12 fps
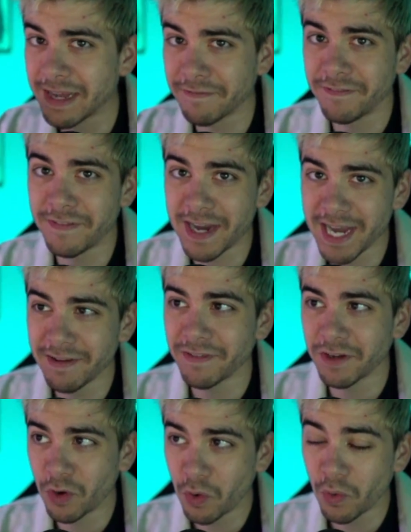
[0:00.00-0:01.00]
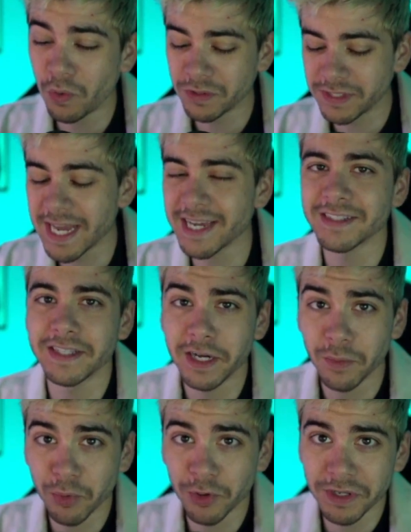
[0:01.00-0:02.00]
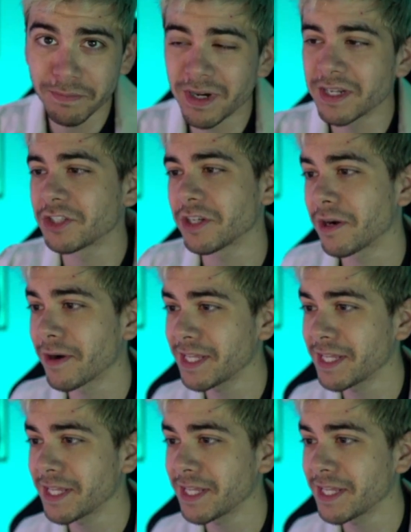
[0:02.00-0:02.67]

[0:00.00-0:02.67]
got 5 cool decks that are pretty budget, all